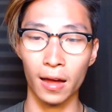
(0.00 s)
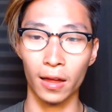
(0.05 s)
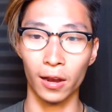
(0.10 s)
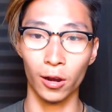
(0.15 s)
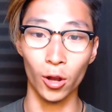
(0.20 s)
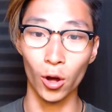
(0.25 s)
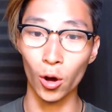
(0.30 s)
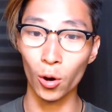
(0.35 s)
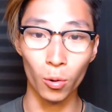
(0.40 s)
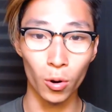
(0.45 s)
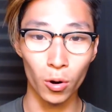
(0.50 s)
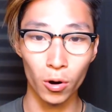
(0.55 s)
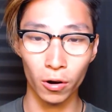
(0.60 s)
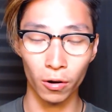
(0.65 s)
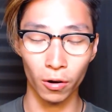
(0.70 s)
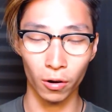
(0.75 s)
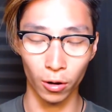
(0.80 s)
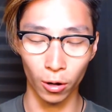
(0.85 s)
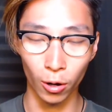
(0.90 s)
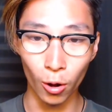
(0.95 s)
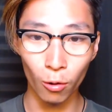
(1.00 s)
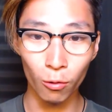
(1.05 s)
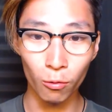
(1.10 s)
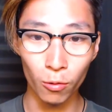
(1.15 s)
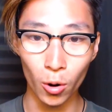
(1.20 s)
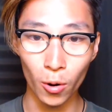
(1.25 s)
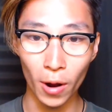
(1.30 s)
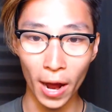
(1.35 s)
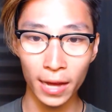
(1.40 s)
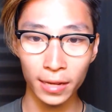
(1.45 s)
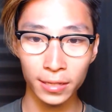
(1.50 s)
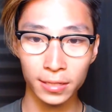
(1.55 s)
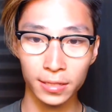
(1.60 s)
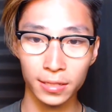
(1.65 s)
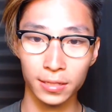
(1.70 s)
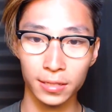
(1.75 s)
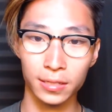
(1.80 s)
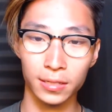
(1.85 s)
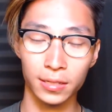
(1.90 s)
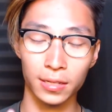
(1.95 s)
low
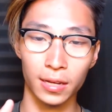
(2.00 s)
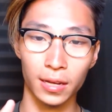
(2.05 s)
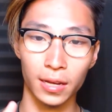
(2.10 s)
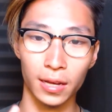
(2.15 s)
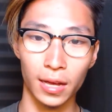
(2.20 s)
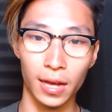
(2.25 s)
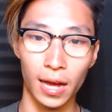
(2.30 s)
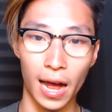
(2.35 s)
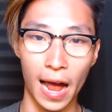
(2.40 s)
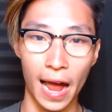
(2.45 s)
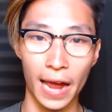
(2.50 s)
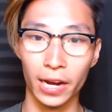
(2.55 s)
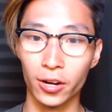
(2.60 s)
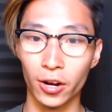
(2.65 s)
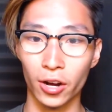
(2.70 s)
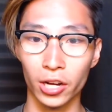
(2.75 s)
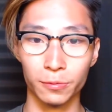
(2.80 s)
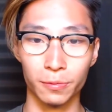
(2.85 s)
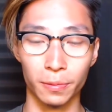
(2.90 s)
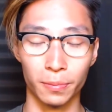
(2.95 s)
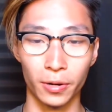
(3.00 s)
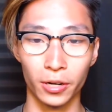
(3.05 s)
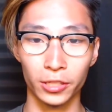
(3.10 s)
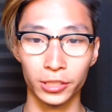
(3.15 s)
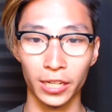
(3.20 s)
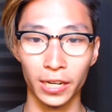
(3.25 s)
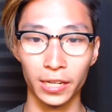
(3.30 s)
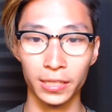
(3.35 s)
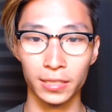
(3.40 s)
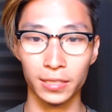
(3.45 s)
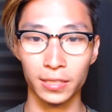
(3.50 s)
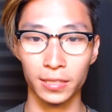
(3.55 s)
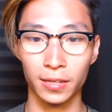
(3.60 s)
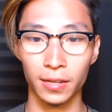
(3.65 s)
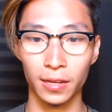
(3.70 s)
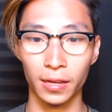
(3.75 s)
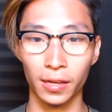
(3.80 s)
ROAS, high cost per purchase,